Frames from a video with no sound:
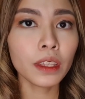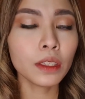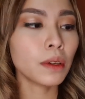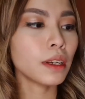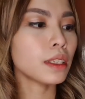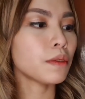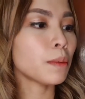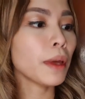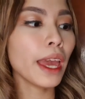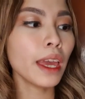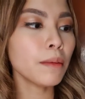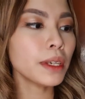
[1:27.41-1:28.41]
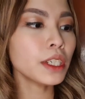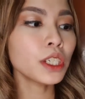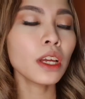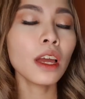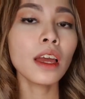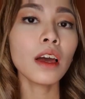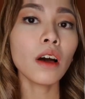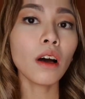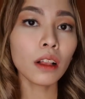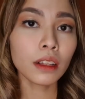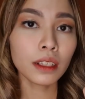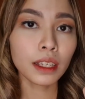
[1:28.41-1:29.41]
This one is from Hamish
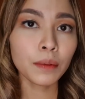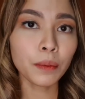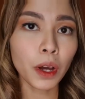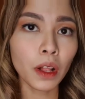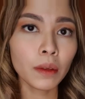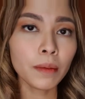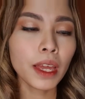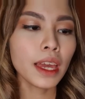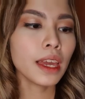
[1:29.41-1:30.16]
All Clean Balm.